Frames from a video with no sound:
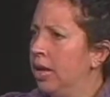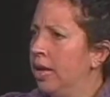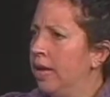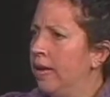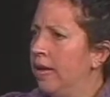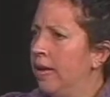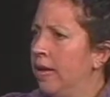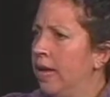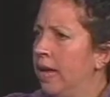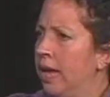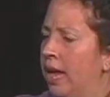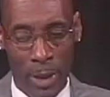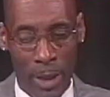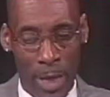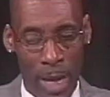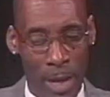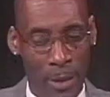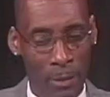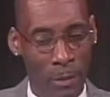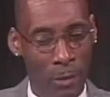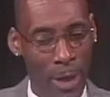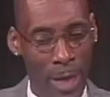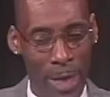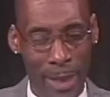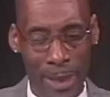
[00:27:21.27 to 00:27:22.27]
I know when I
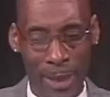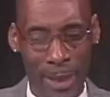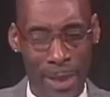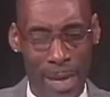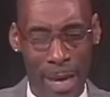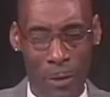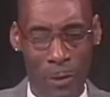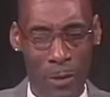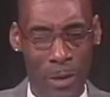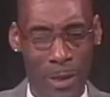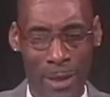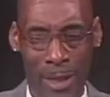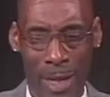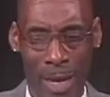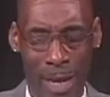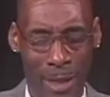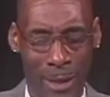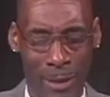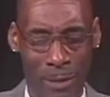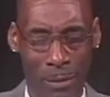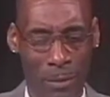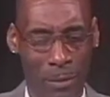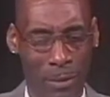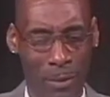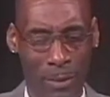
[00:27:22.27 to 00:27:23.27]
read it, I was
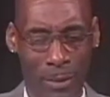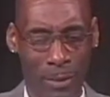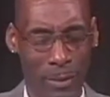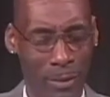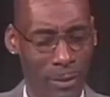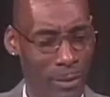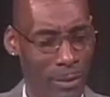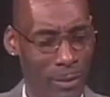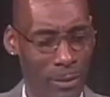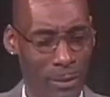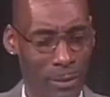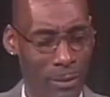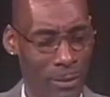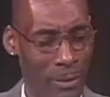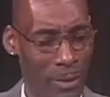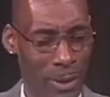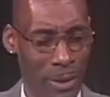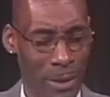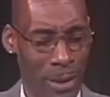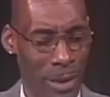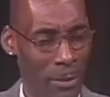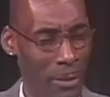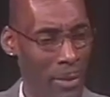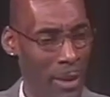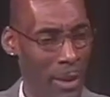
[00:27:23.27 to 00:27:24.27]
like,
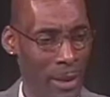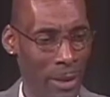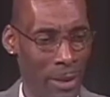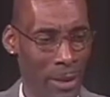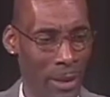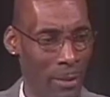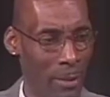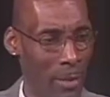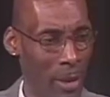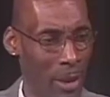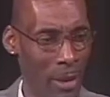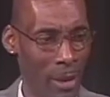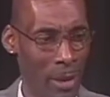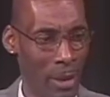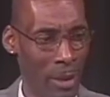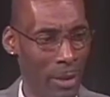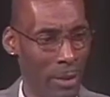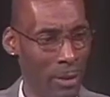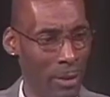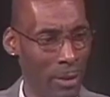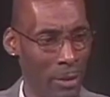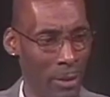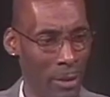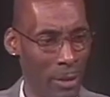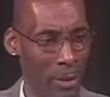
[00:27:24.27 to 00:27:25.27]
I mean, come
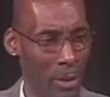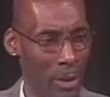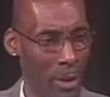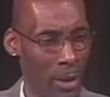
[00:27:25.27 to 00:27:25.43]
on, you're...